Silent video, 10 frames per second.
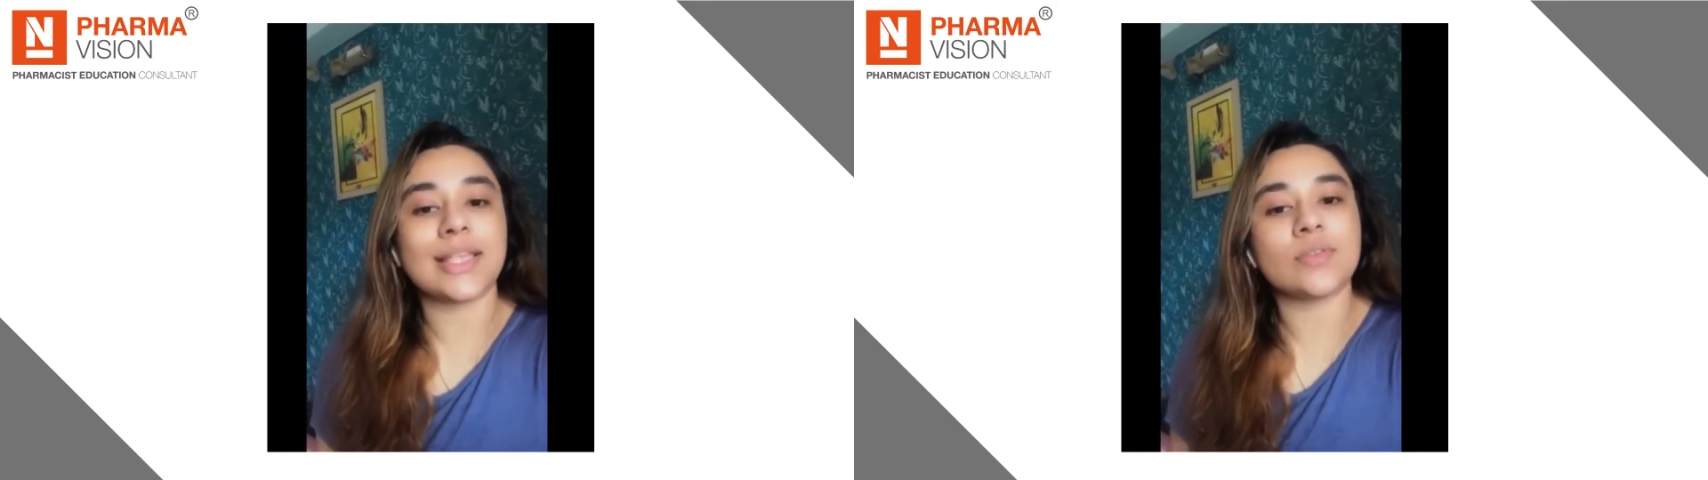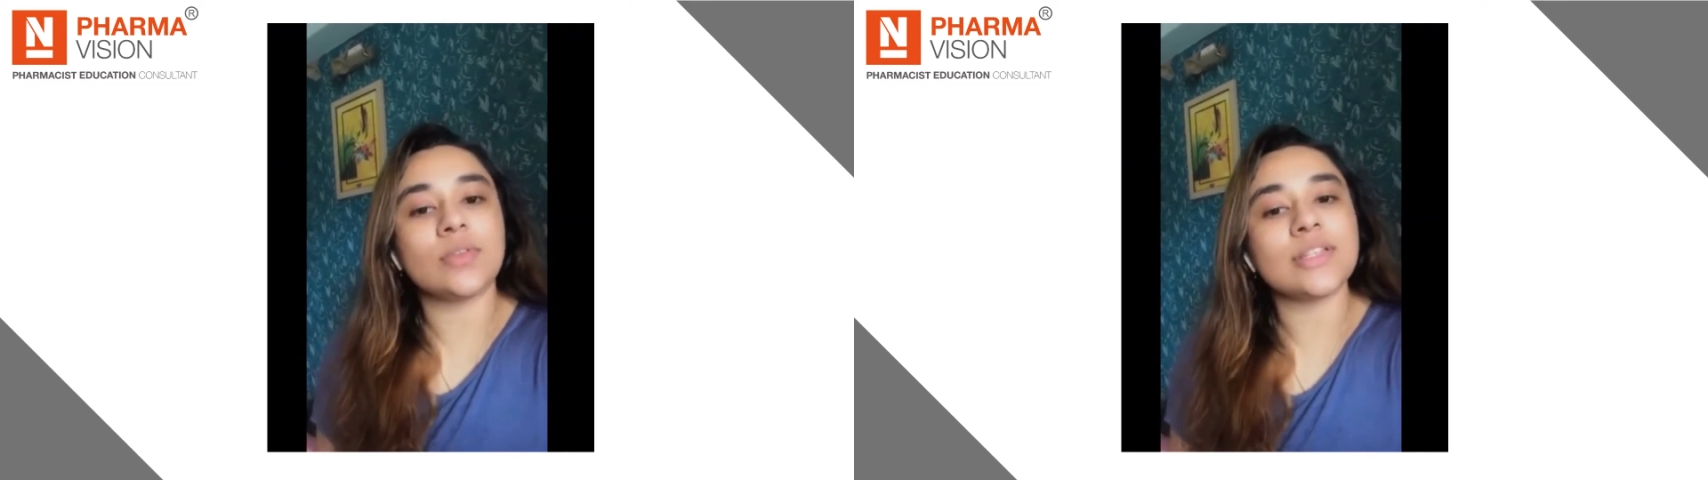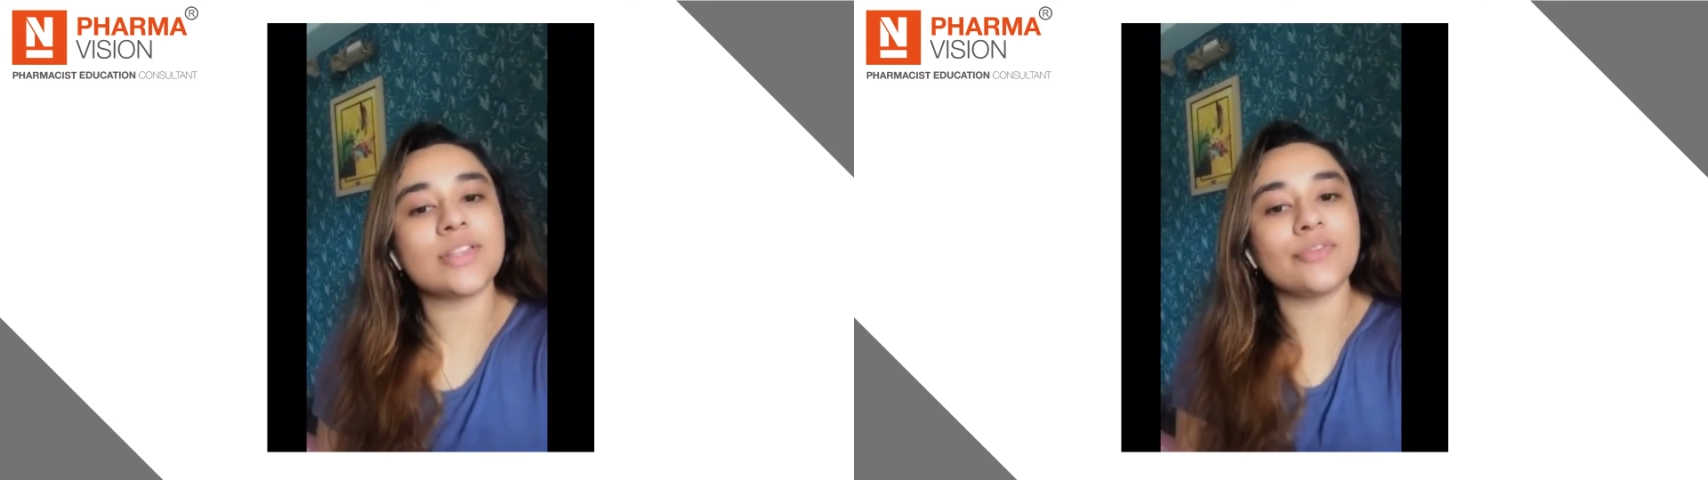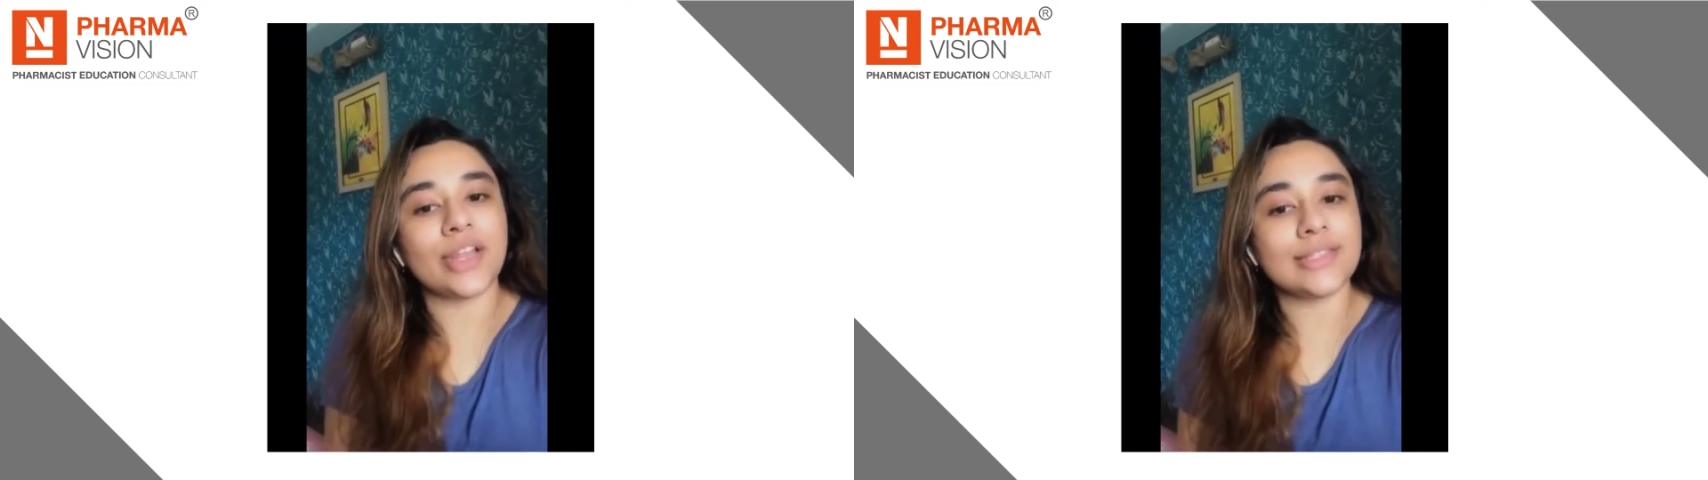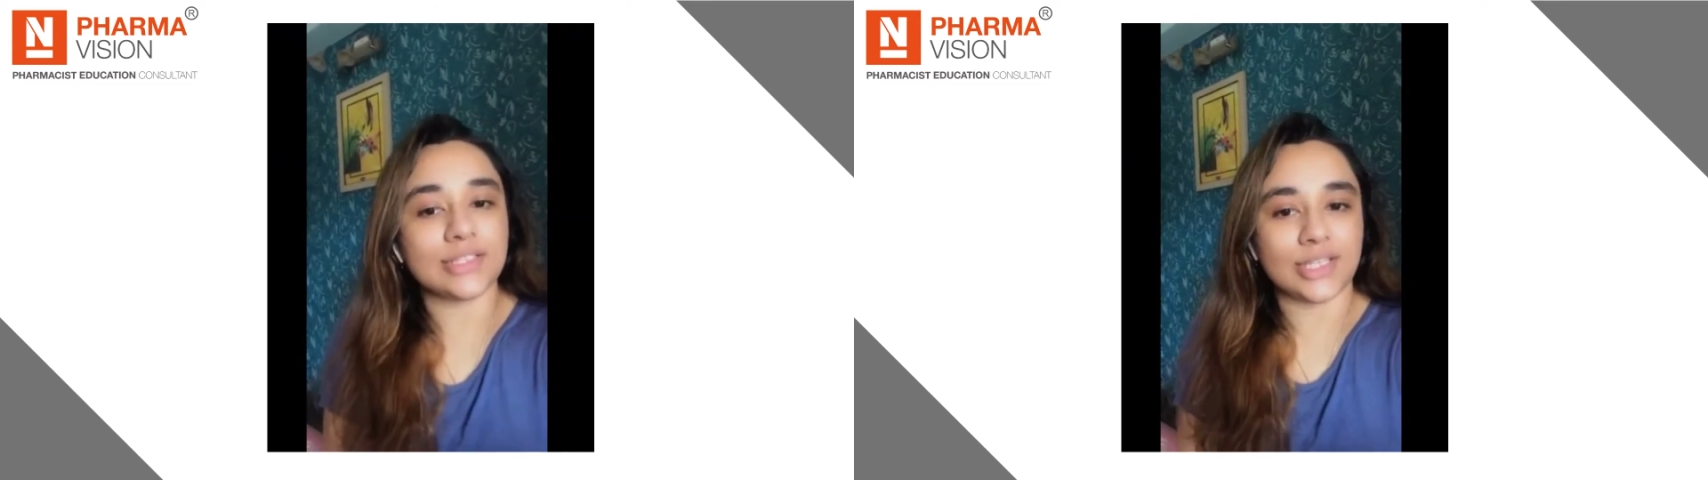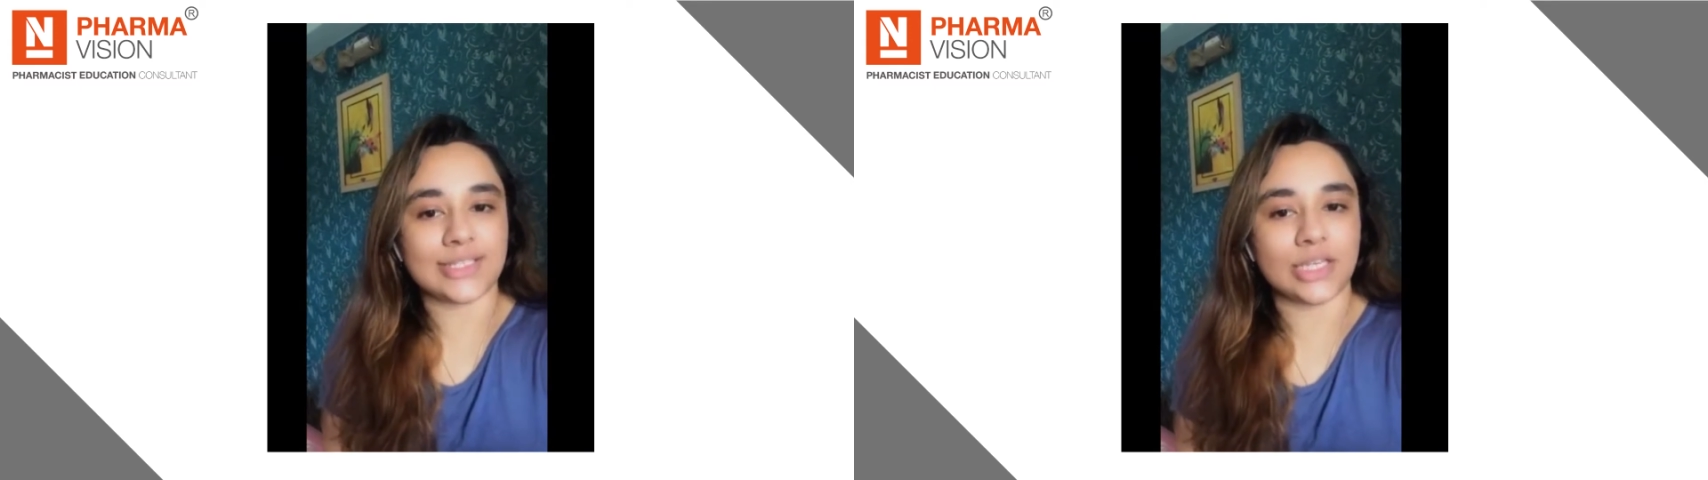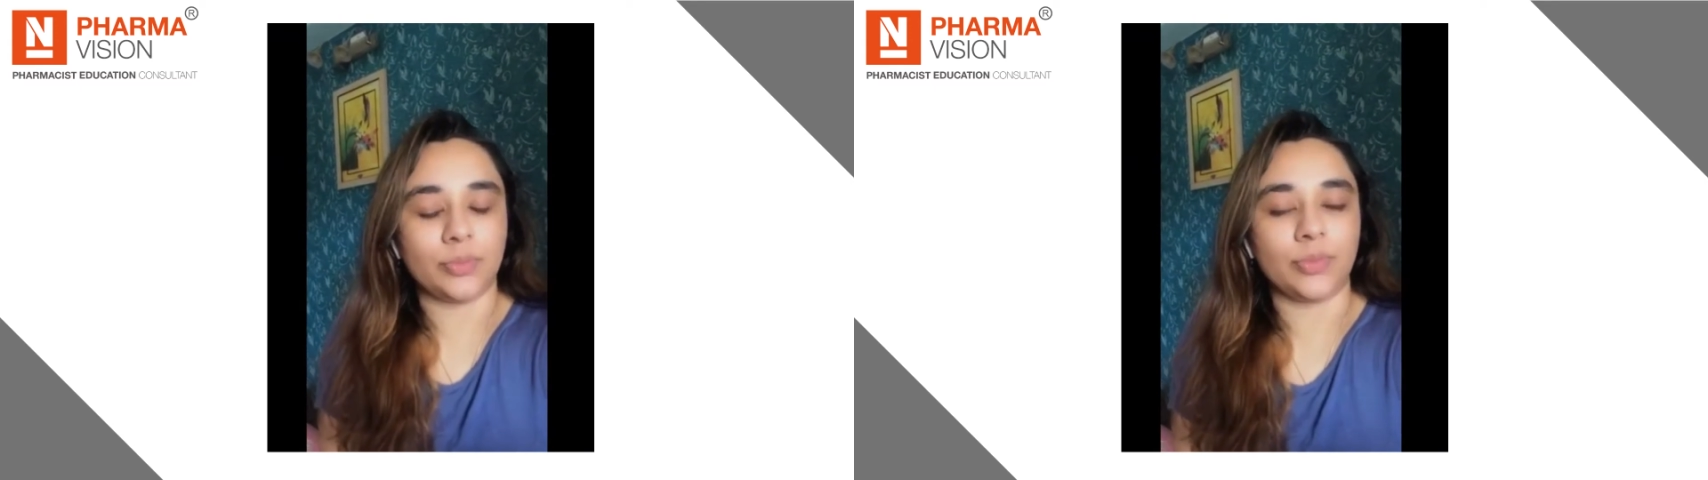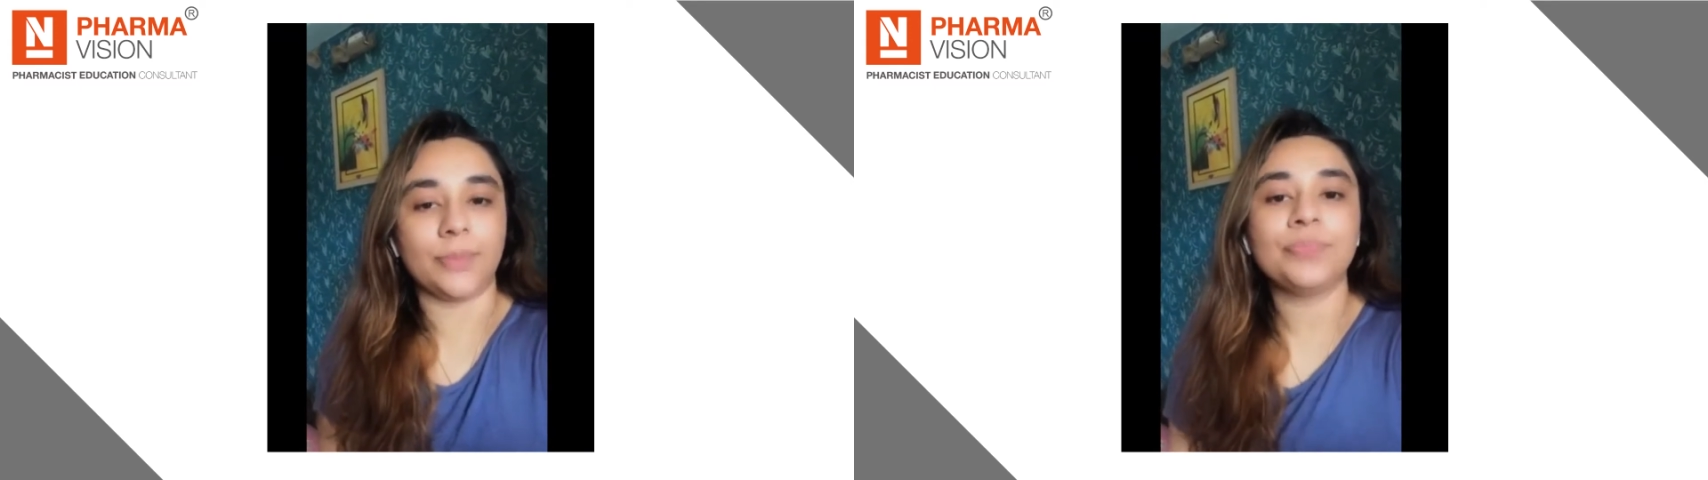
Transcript: as well as a friend suggested me.